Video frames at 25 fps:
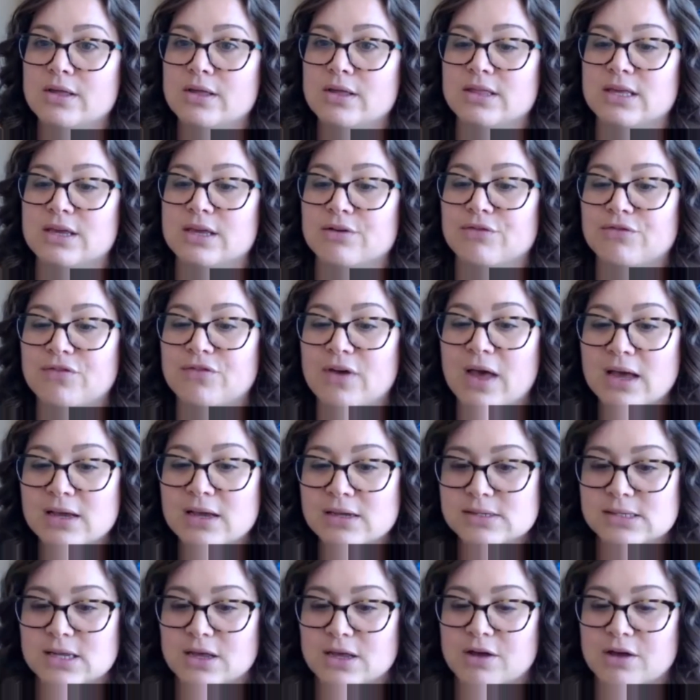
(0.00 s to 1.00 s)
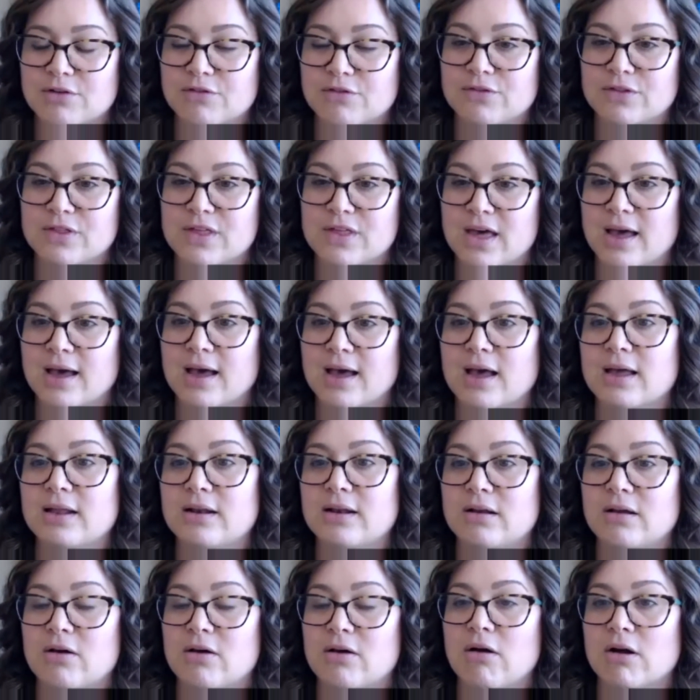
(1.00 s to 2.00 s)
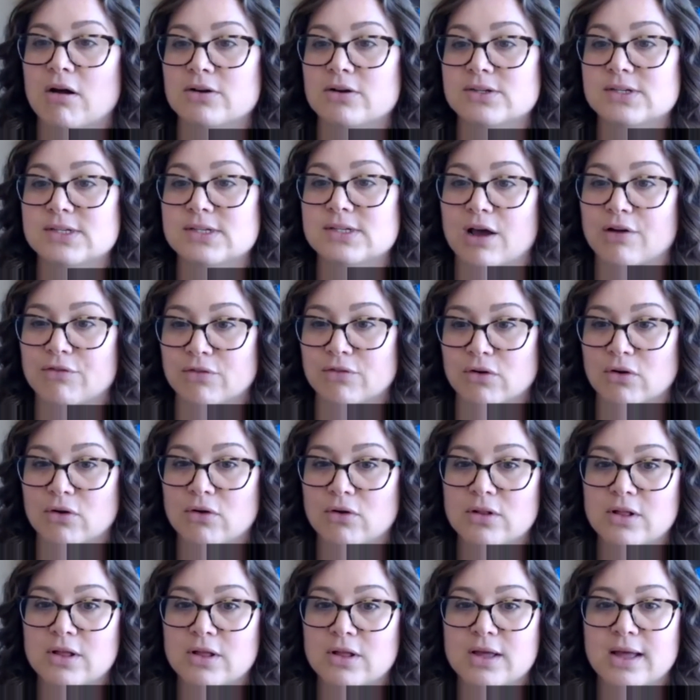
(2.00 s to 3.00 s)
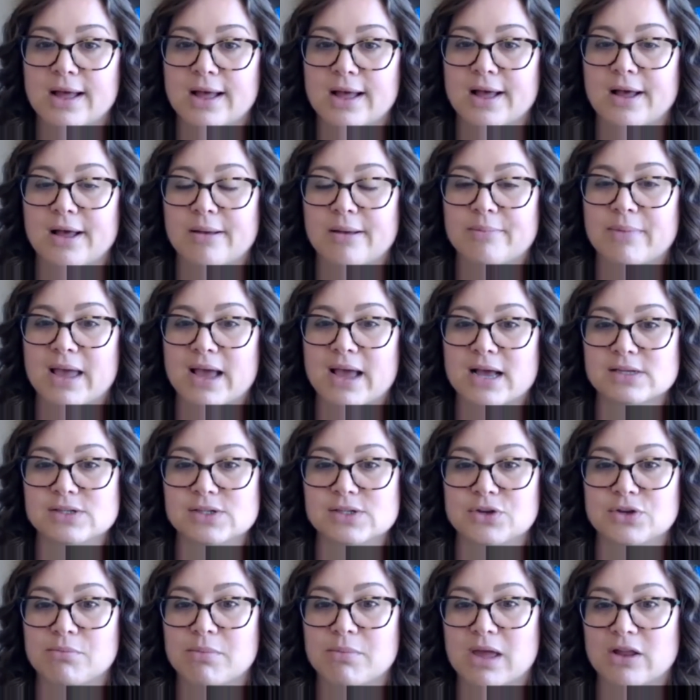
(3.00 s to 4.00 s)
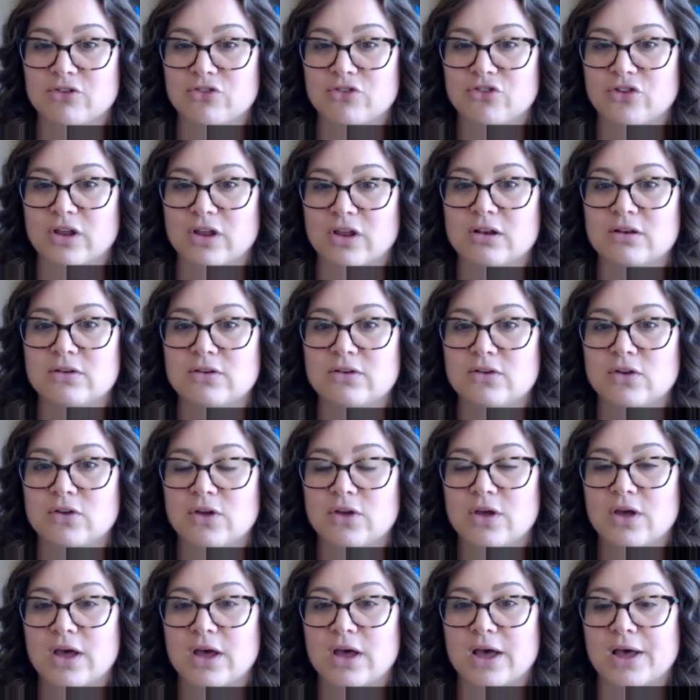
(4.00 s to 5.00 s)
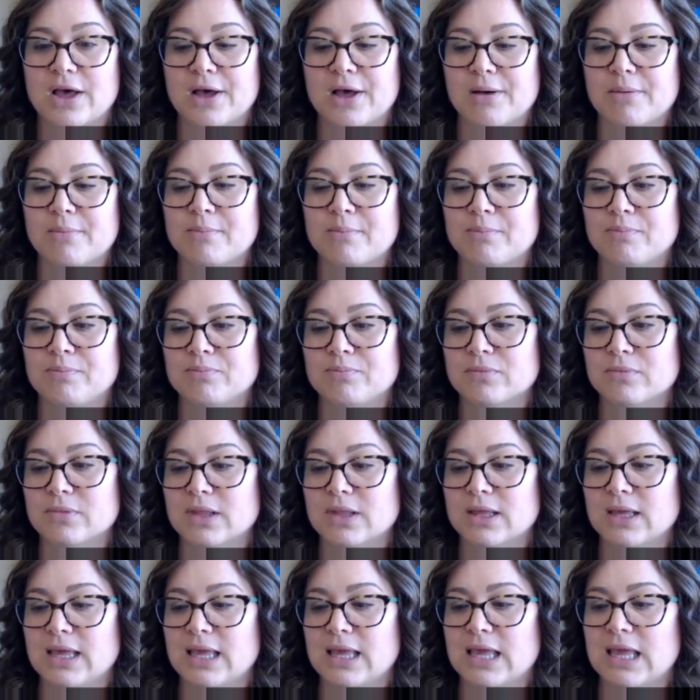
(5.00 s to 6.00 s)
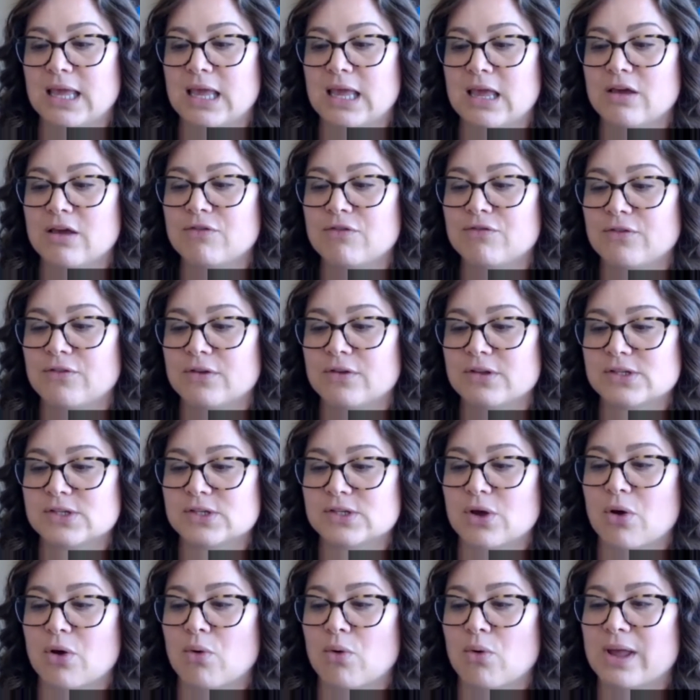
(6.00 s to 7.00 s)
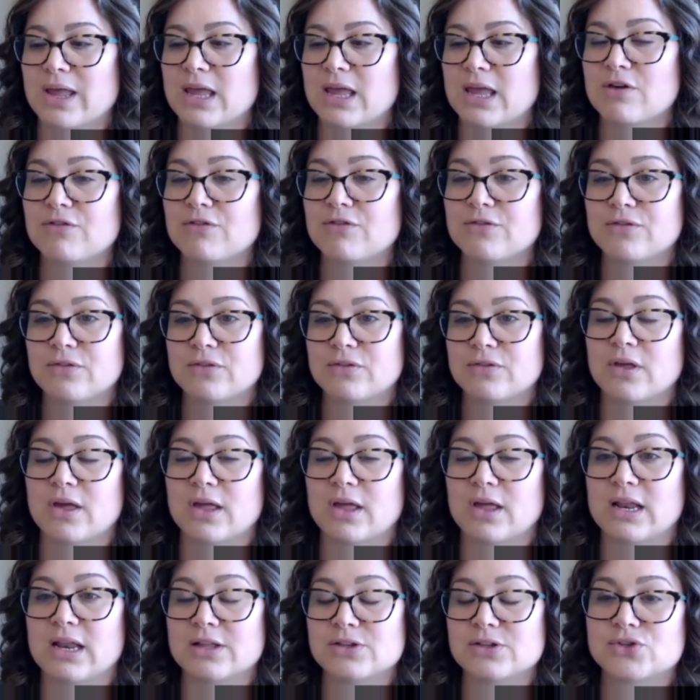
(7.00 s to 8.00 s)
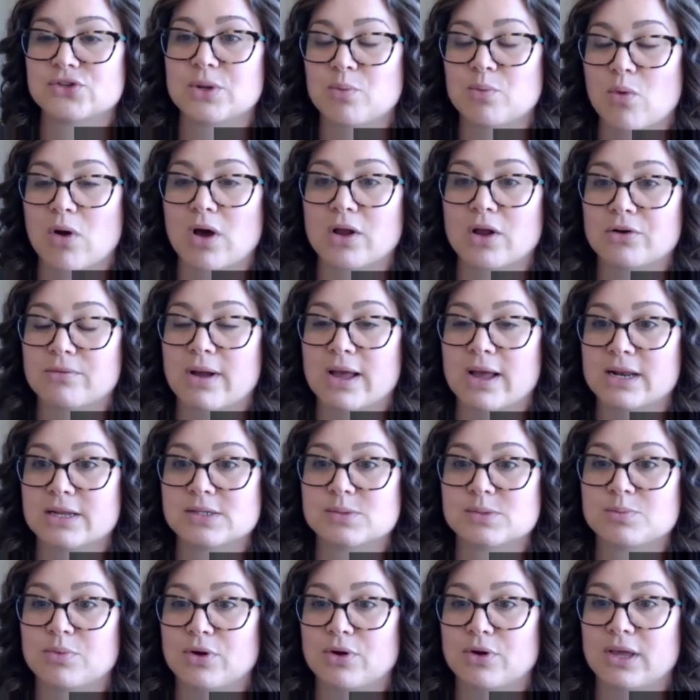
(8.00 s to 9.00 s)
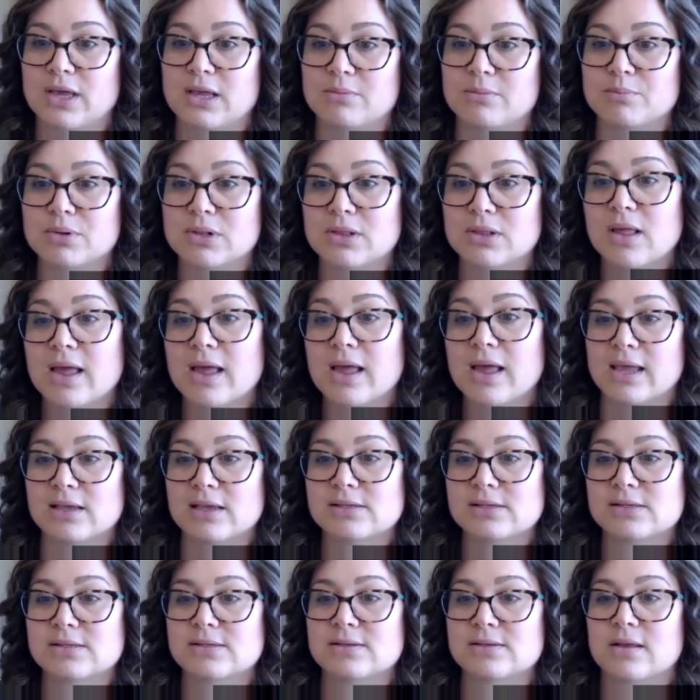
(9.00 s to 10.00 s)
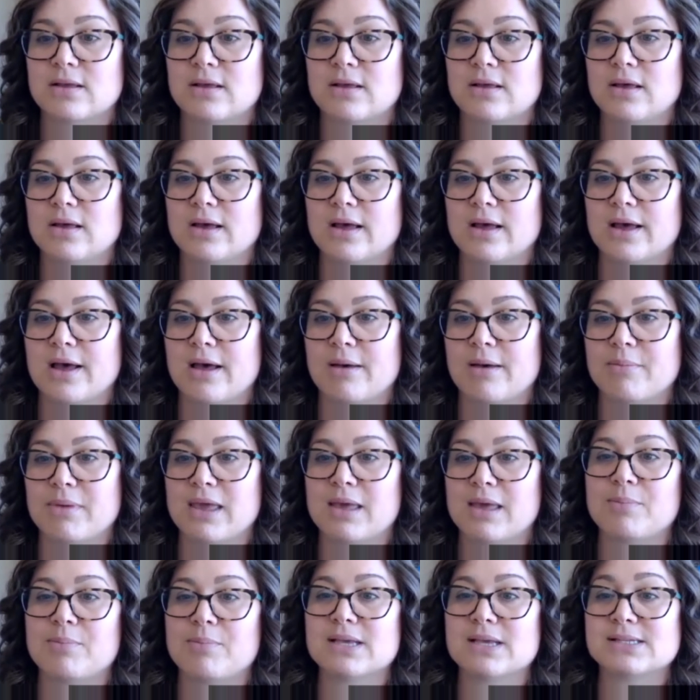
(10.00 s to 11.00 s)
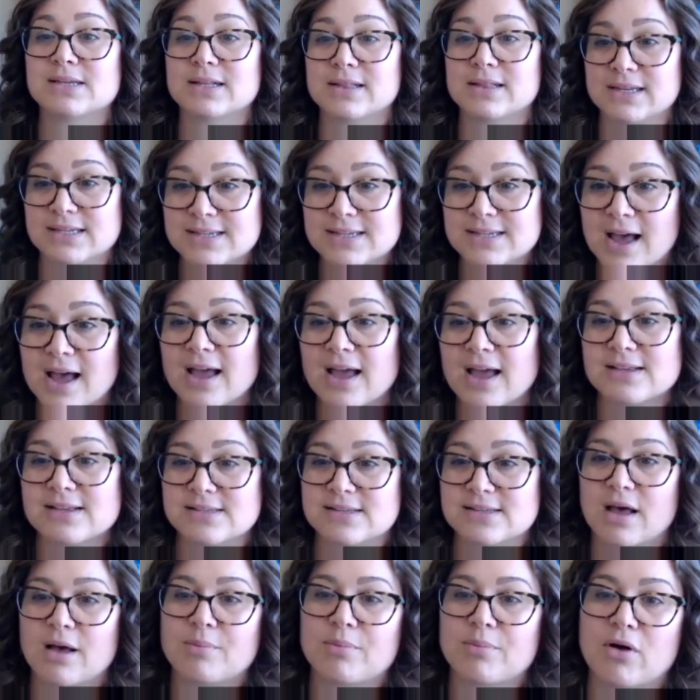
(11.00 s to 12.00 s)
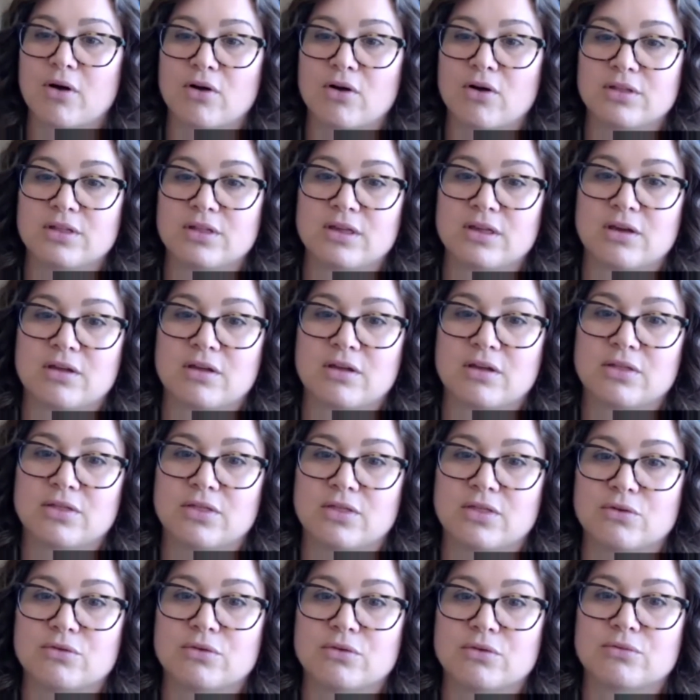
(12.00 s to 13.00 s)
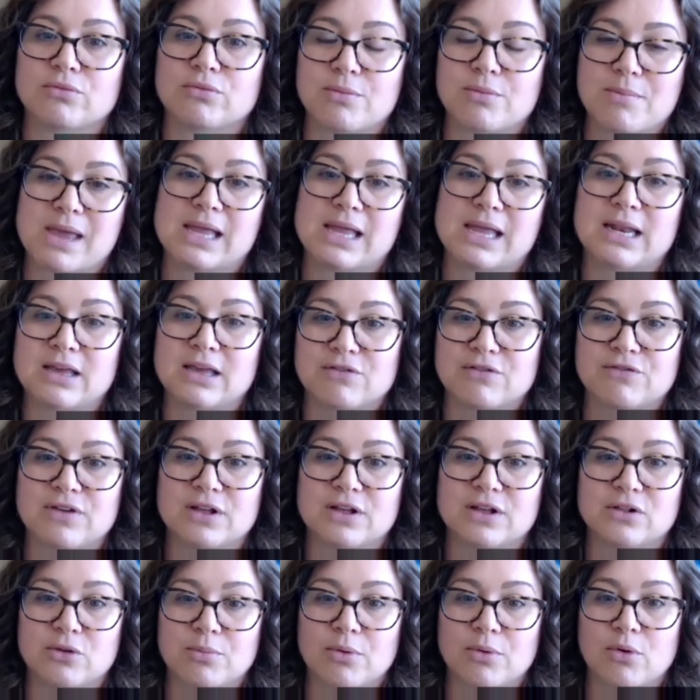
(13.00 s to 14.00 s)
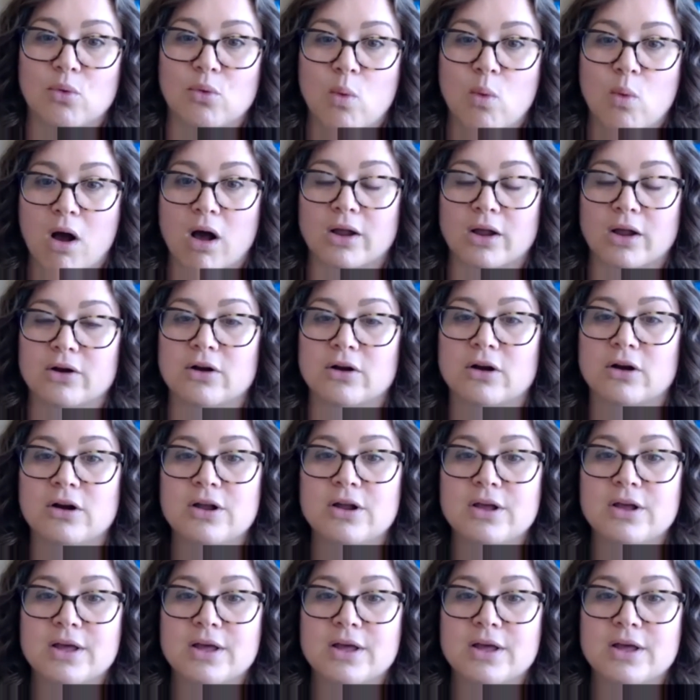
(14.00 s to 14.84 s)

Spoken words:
the effects of that are several, as you mentioned. If an in-stream water right is put in place, it basically ties up all the remaining available water